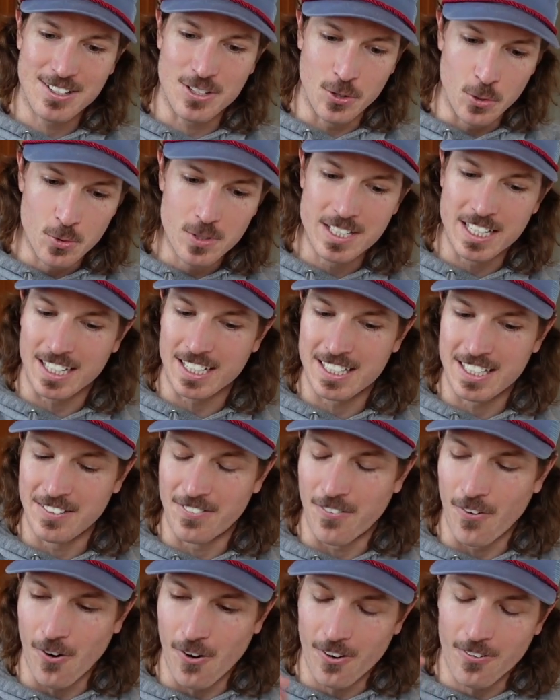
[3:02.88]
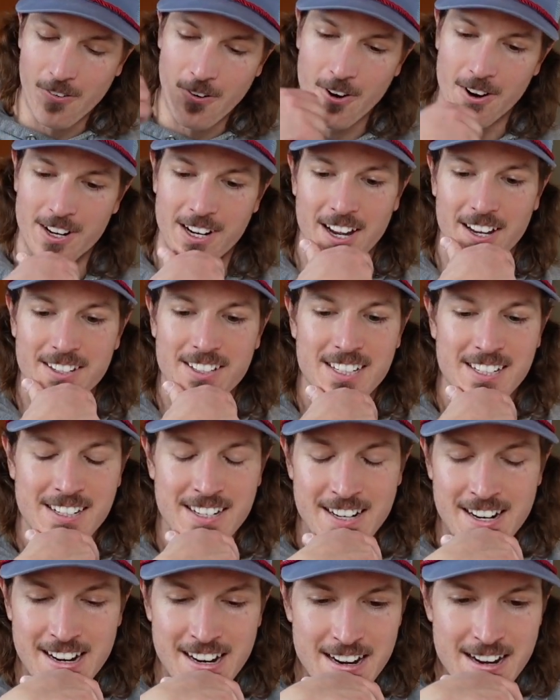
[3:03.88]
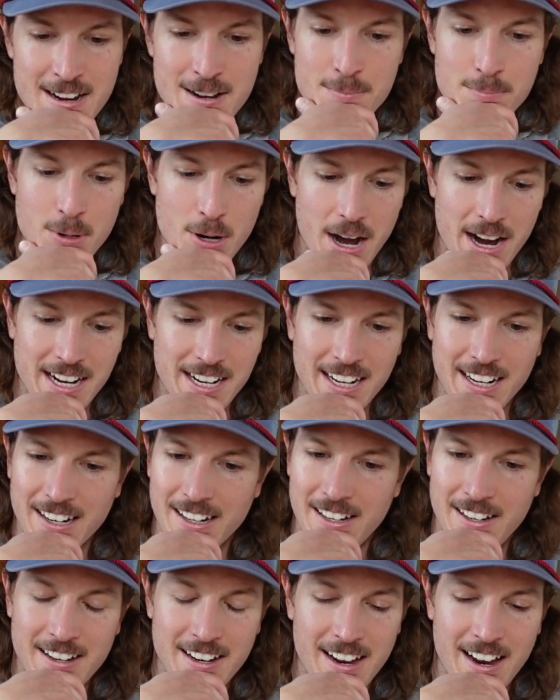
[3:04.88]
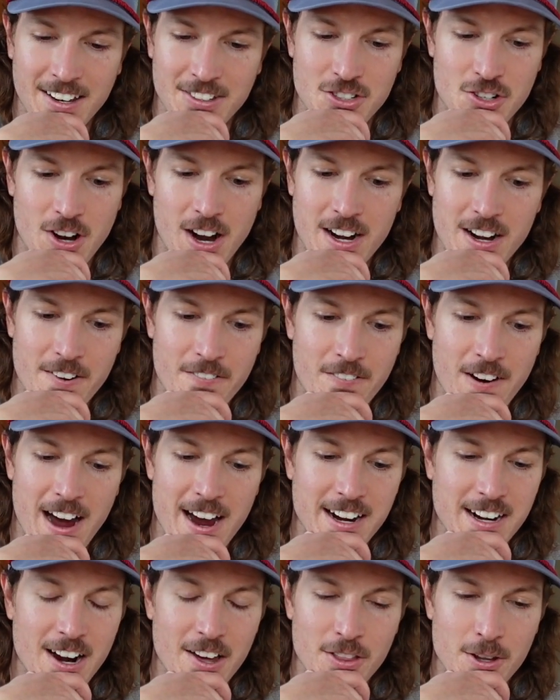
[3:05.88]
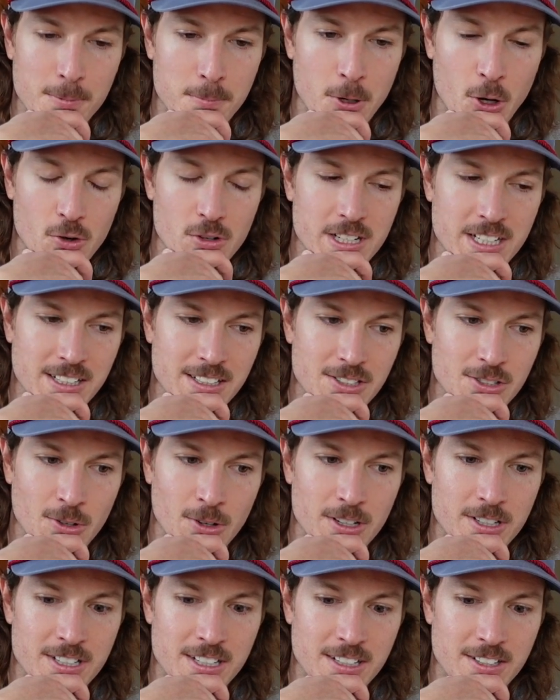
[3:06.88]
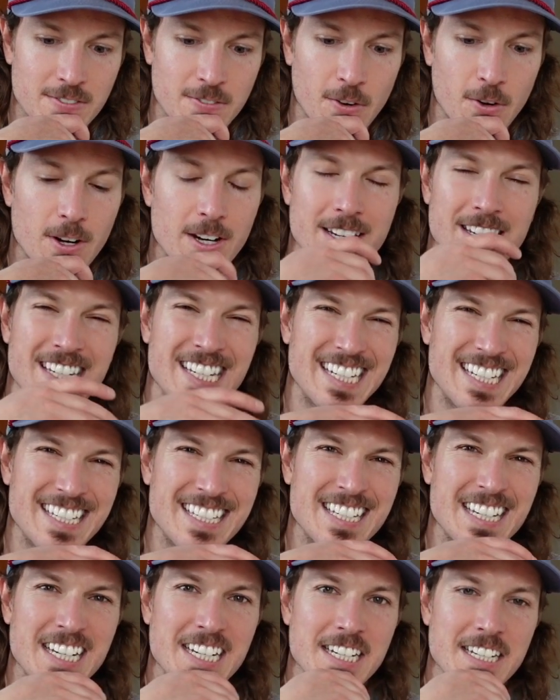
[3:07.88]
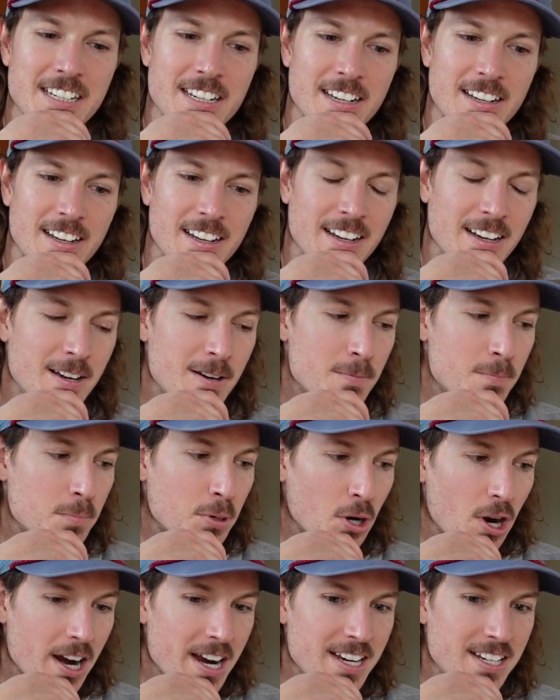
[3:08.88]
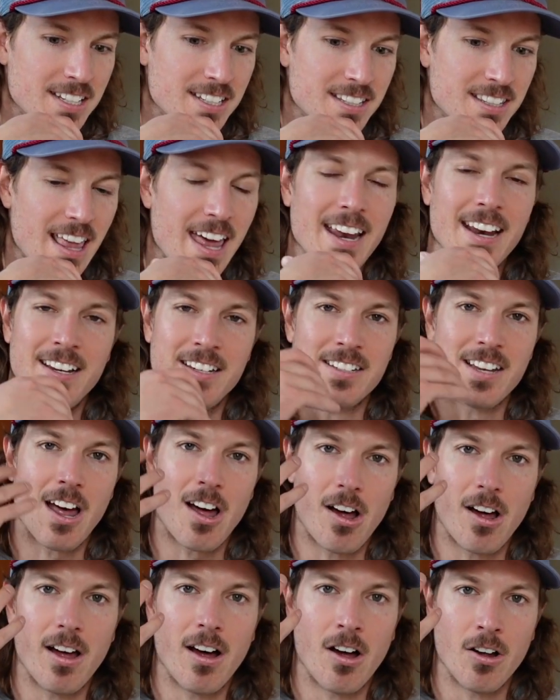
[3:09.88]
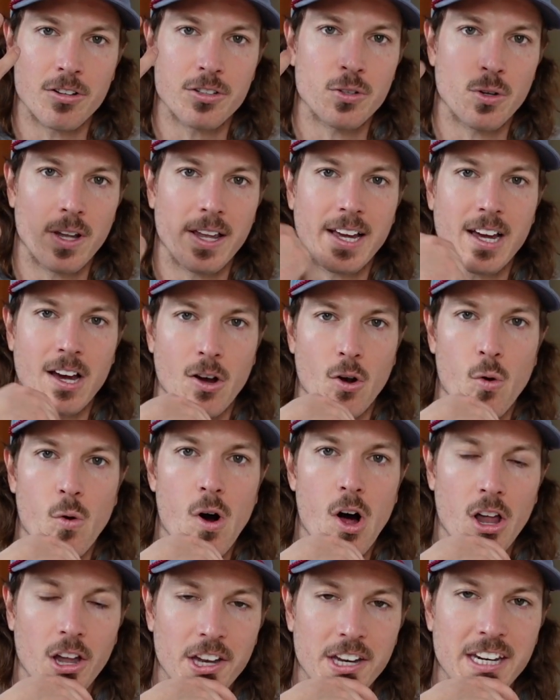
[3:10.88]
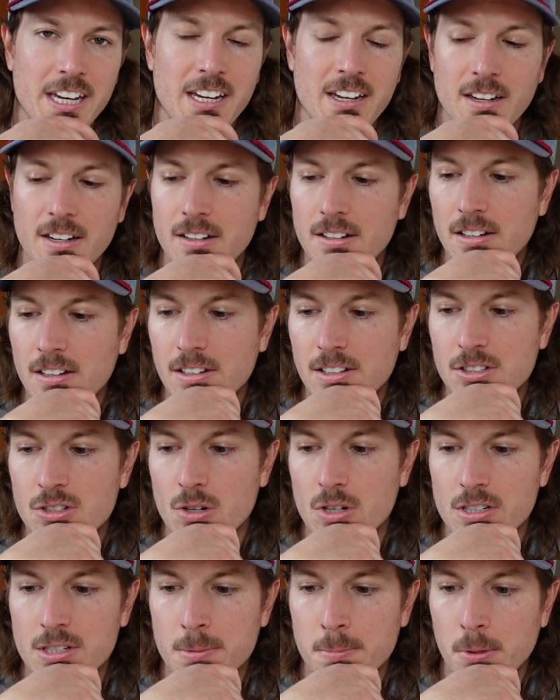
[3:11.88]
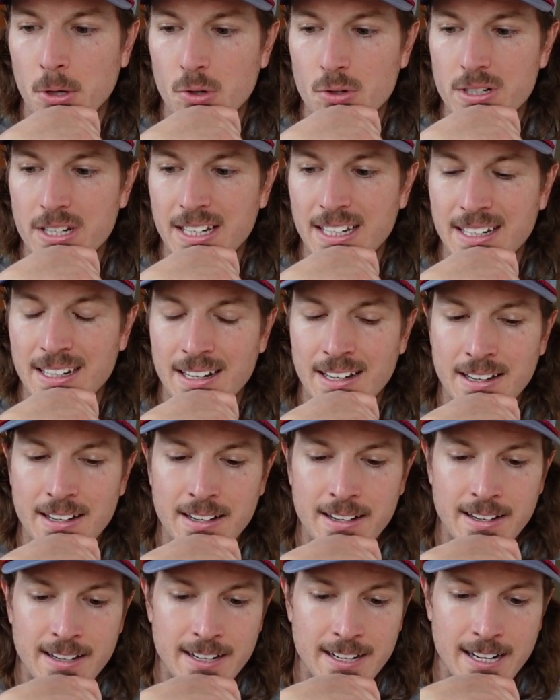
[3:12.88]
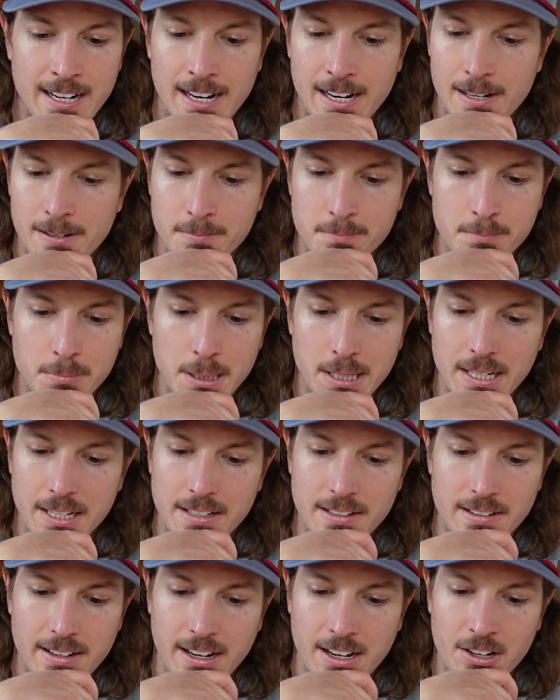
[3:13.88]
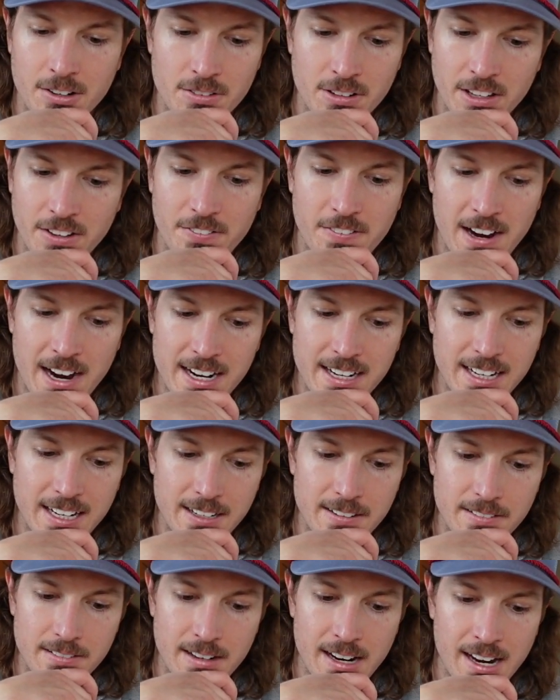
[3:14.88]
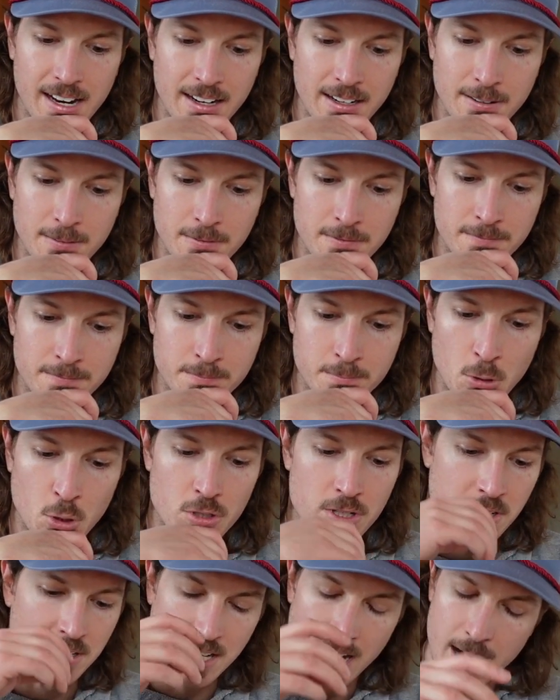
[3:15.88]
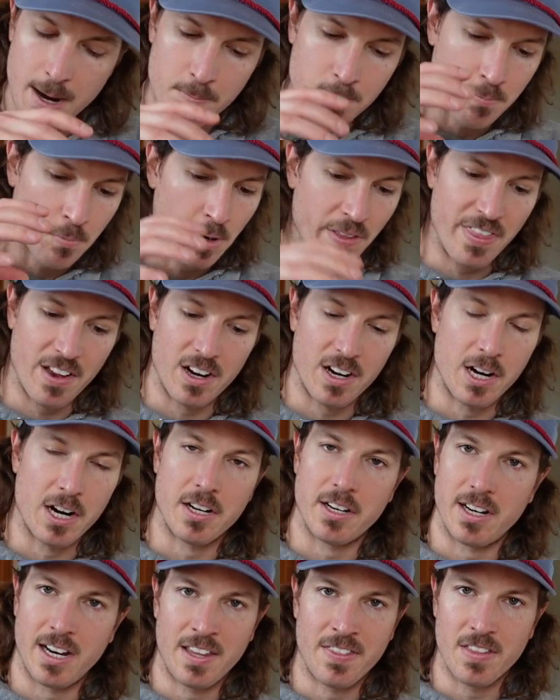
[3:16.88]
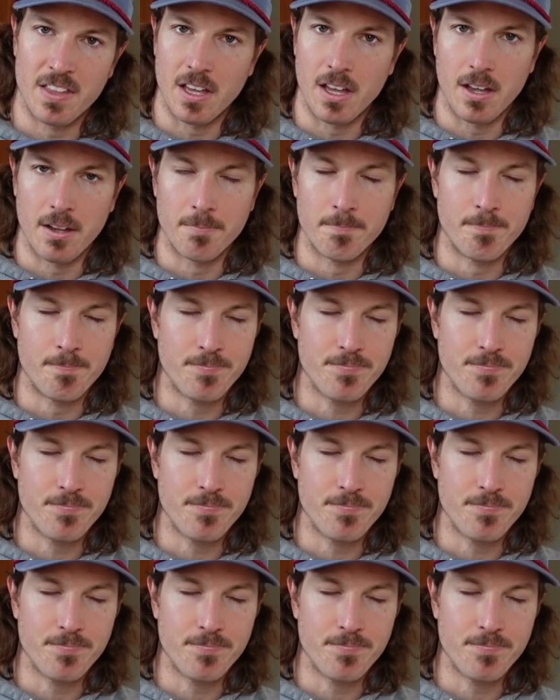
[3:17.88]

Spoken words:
$2.64 for a dozen. But I was trying to find other protein sources for a decent price that is also like a quality source of protein, but I couldn't really find it. And most of the time when they're in the